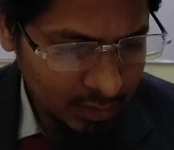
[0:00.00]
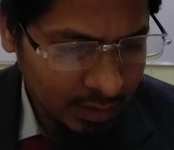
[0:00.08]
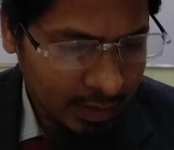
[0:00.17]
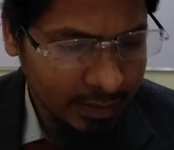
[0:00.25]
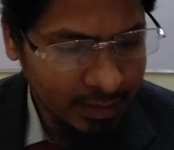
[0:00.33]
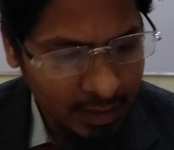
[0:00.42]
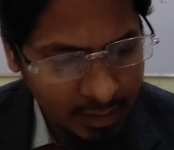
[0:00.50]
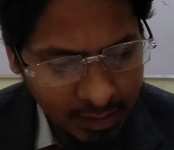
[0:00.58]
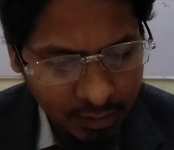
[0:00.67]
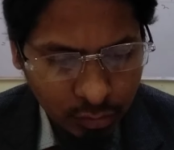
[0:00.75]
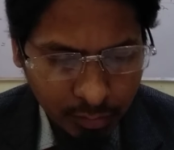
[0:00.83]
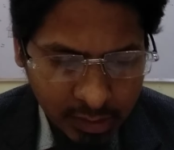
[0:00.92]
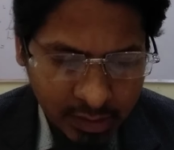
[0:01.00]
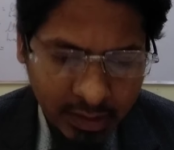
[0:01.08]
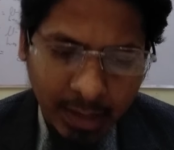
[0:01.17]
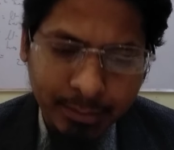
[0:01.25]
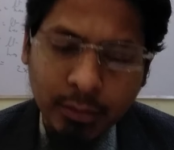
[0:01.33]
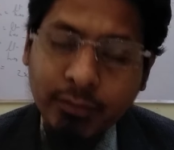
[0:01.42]
it can lead to many
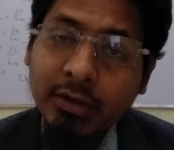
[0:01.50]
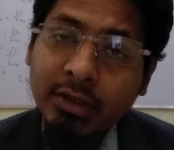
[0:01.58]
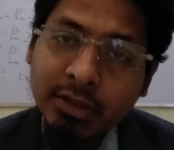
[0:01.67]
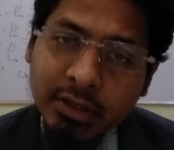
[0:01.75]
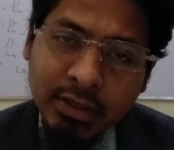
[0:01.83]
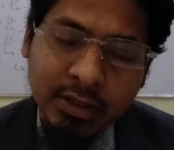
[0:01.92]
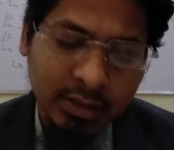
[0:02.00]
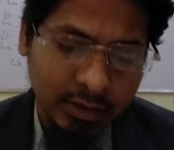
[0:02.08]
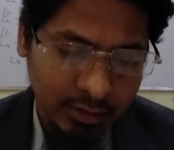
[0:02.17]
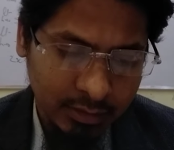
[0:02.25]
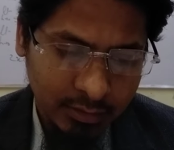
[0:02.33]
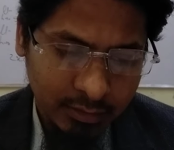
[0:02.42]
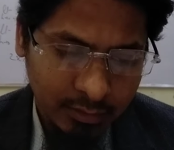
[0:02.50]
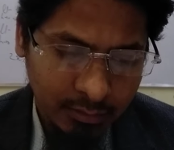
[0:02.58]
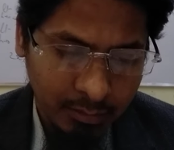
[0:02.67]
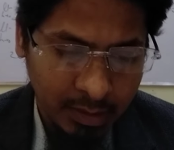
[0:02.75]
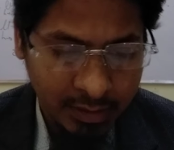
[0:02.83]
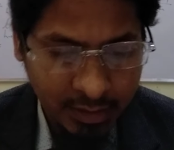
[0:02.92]
types of diseases.
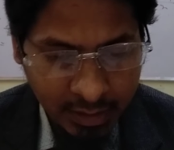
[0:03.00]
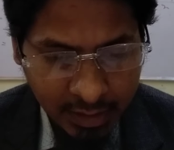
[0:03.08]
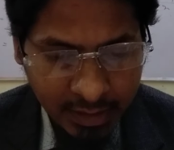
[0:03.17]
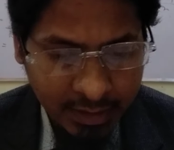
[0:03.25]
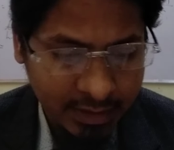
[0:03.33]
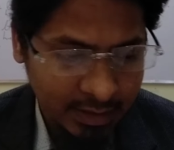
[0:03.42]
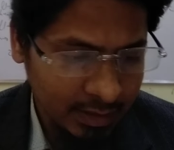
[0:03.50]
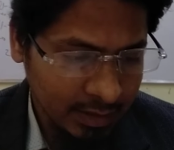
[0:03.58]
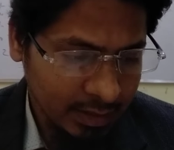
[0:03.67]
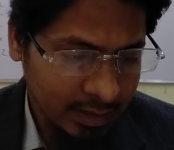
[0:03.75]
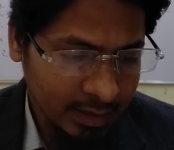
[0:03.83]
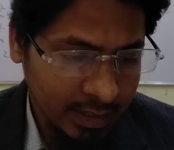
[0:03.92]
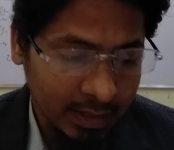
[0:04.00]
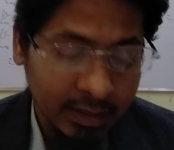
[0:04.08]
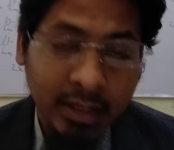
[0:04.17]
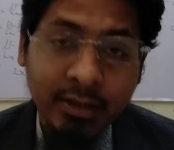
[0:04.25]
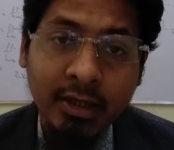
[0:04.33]
Many cities get their